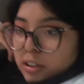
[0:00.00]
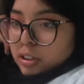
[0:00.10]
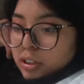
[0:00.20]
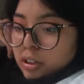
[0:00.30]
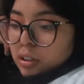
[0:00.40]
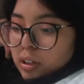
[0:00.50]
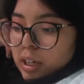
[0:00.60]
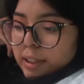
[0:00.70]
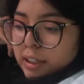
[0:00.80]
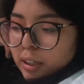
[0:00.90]
So
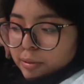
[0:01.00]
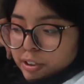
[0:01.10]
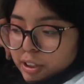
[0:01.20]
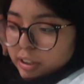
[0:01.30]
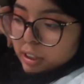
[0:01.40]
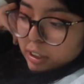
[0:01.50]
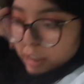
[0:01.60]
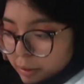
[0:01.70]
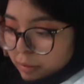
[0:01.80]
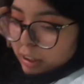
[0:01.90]
I think I'm just going to
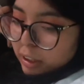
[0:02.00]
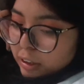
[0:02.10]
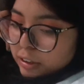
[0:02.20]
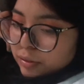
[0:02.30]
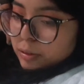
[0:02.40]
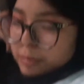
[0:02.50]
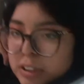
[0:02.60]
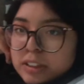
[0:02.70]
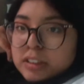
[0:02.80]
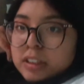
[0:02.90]
clean my house for a
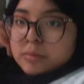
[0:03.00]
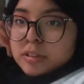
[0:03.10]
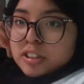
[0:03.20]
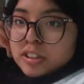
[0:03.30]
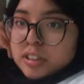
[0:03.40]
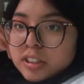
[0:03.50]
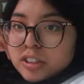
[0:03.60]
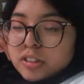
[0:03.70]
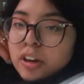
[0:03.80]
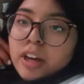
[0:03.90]
bit and then I'm just going to
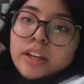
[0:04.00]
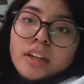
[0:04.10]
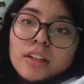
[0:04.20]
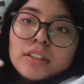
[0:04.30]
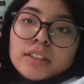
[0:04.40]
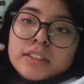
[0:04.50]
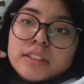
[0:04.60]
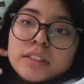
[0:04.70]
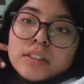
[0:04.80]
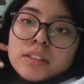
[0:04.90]
start editing this